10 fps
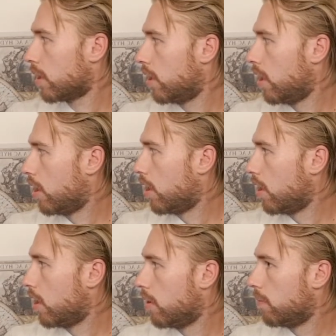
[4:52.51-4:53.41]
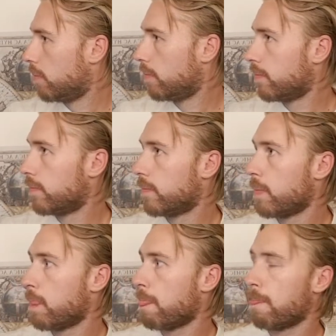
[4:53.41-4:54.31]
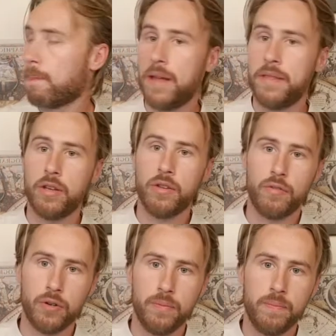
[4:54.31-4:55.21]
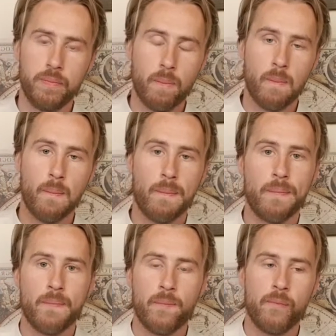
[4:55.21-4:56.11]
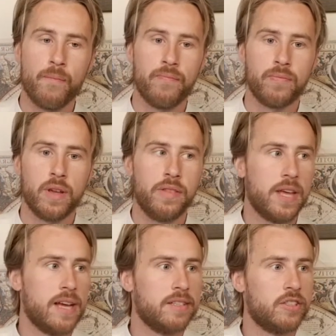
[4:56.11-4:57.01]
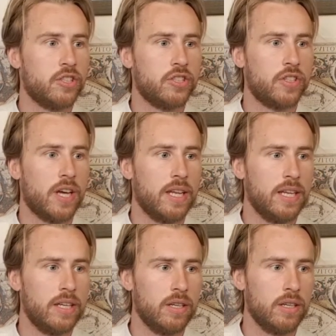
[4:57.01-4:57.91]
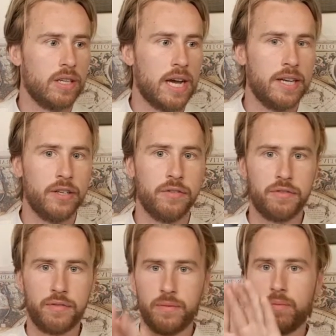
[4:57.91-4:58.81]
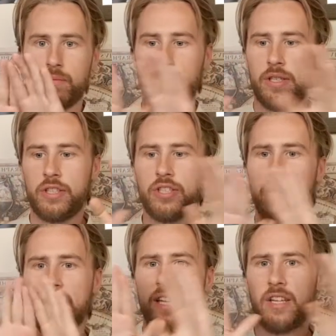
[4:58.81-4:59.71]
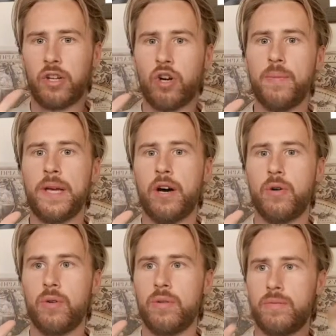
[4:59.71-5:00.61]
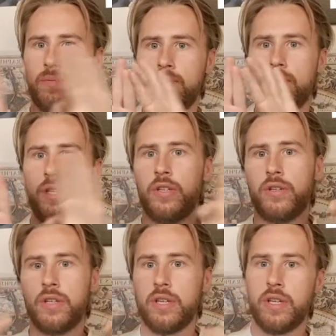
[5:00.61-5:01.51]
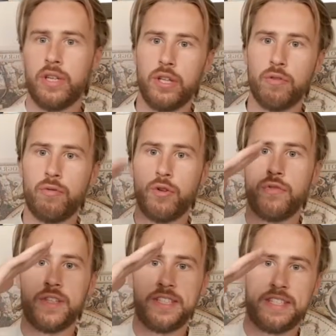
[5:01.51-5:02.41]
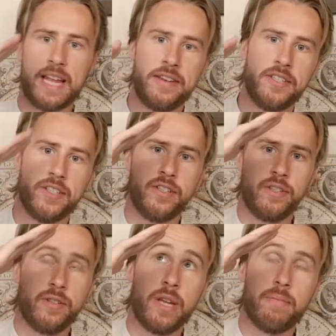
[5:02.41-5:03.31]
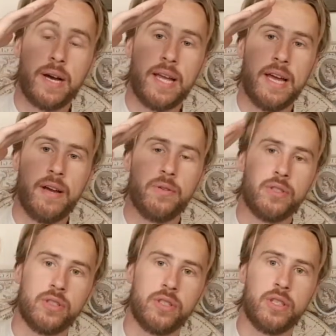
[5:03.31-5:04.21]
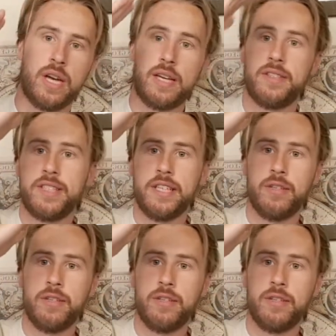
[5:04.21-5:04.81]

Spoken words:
in the other room, there's just a little kind of it's just like a little cubby hole, you know. The roof is slanted in my house. I can see